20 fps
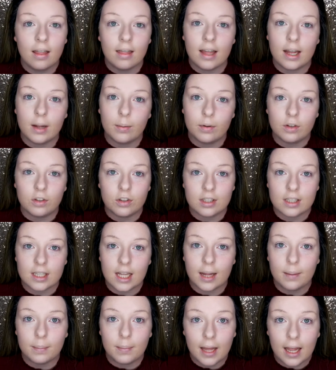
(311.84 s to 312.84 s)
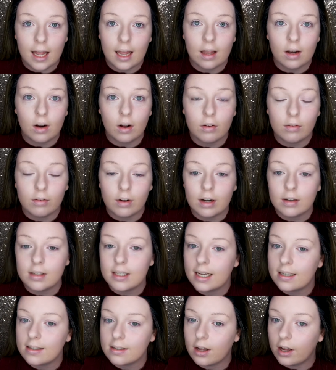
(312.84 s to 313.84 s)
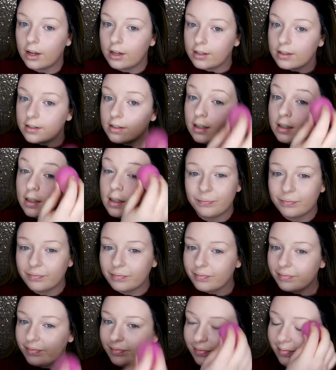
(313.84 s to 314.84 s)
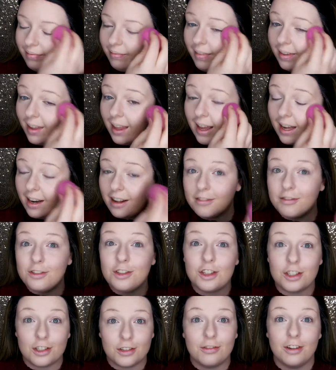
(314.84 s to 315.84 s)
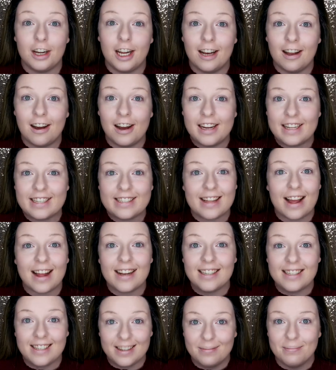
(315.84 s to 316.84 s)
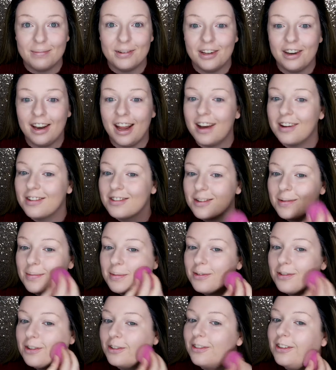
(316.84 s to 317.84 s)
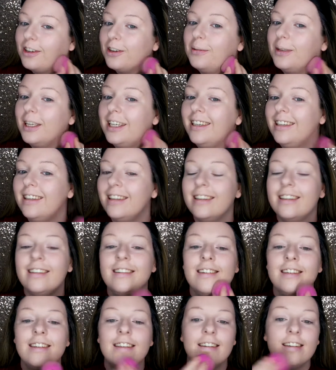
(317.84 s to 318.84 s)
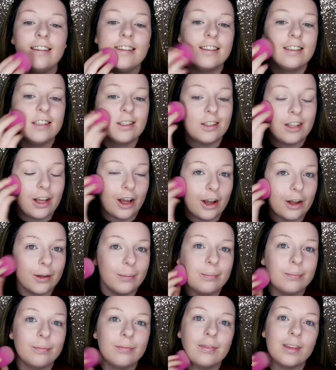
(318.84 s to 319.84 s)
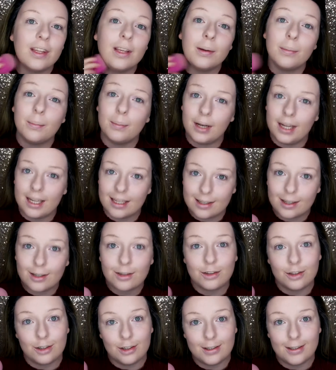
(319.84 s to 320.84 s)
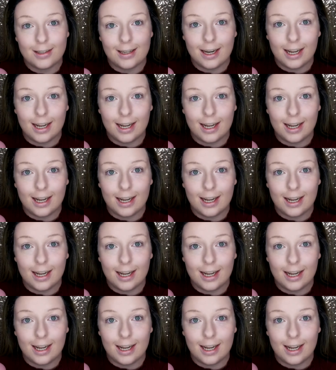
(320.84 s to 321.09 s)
they were just like pinging off around Tesco's. And I just realised that I didn't put nails on before filming. So, please excuse the